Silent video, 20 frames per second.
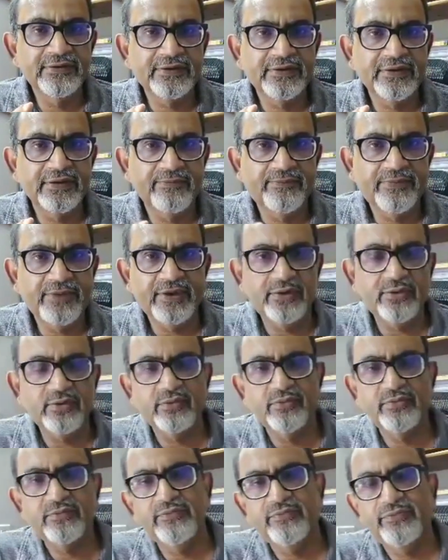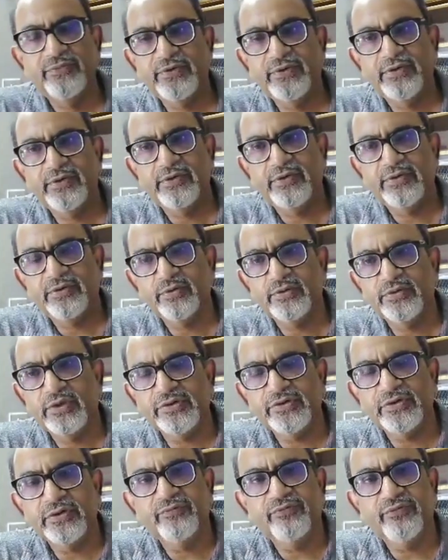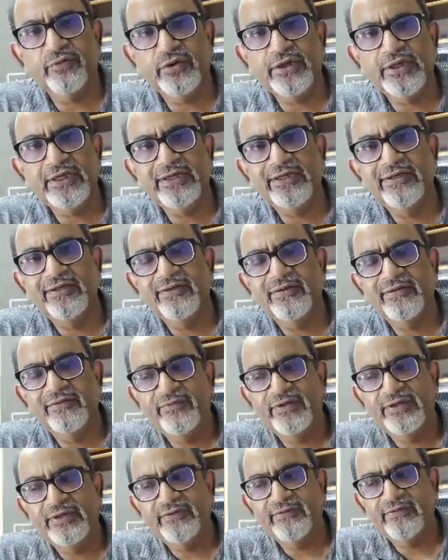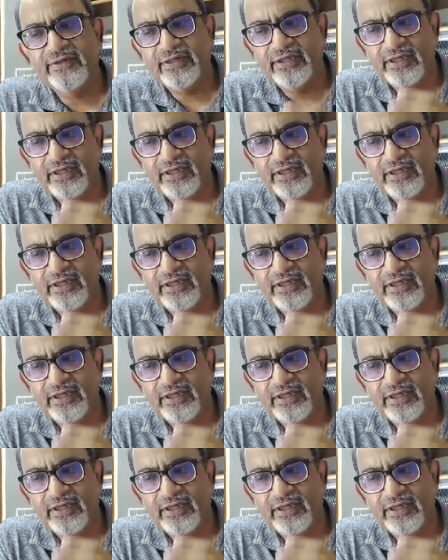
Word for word: compared to 2014 when they were